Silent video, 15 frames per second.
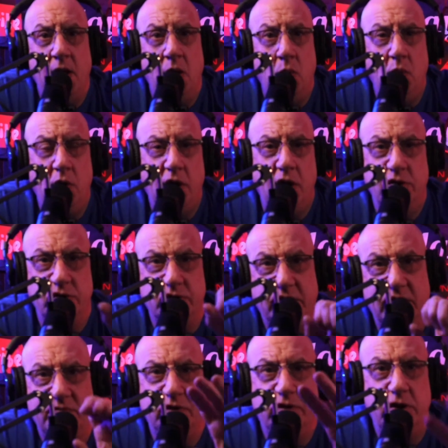We're going to just
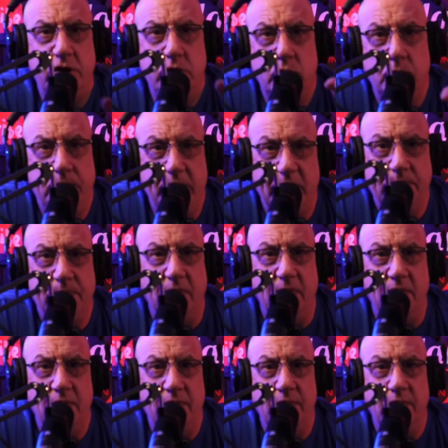give it to you people.
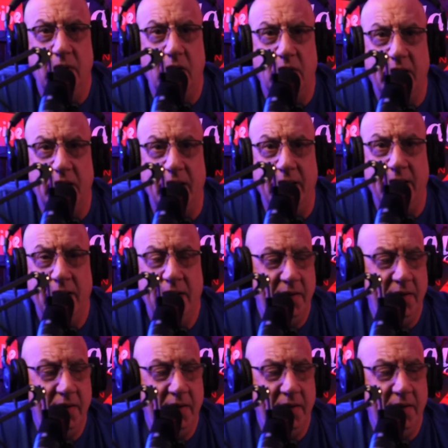Okay?